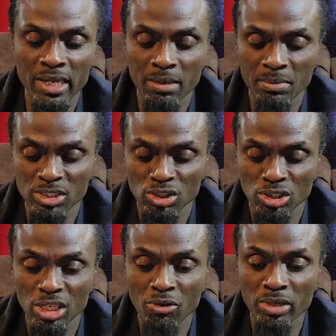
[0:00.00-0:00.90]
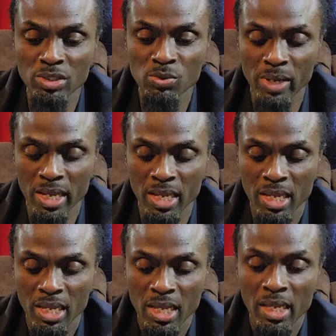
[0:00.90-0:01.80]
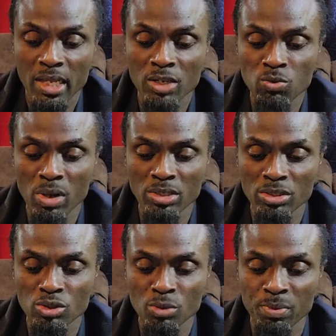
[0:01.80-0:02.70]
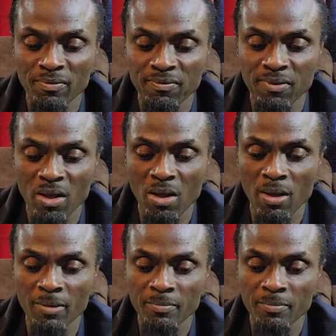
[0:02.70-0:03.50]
in a mysterious way. It wants us to perform.